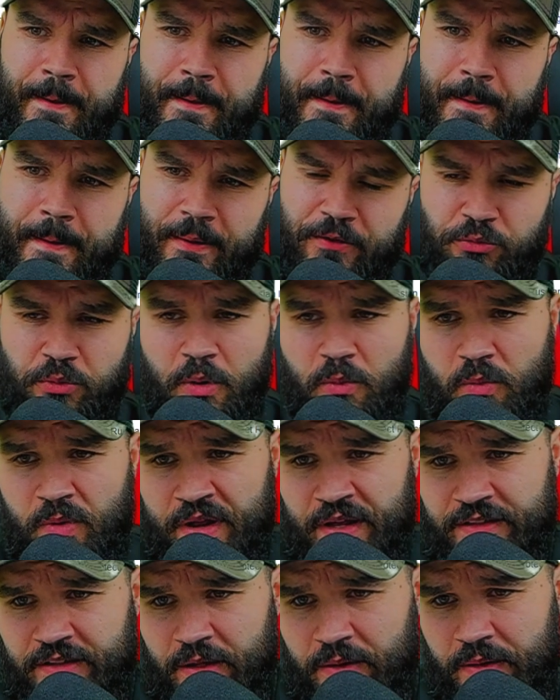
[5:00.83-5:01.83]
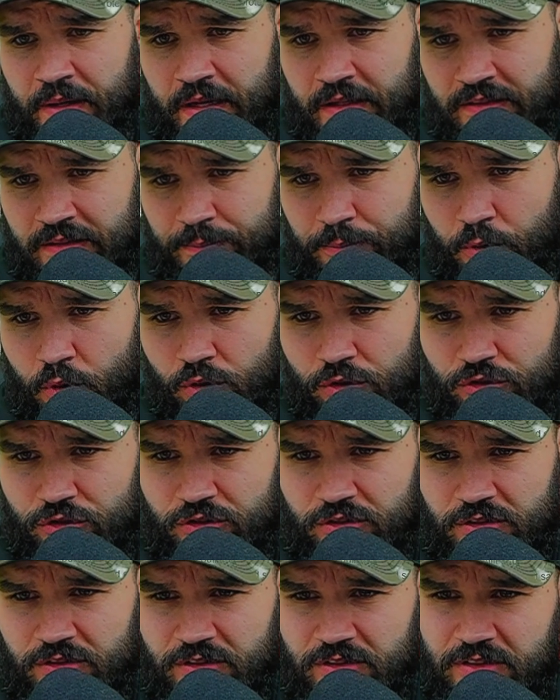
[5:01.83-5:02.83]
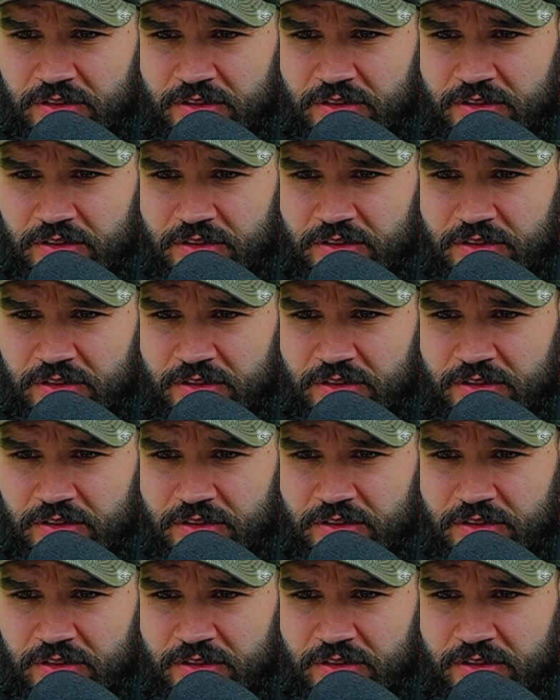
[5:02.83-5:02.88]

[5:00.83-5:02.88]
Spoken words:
That's one way of doing it, I suppose.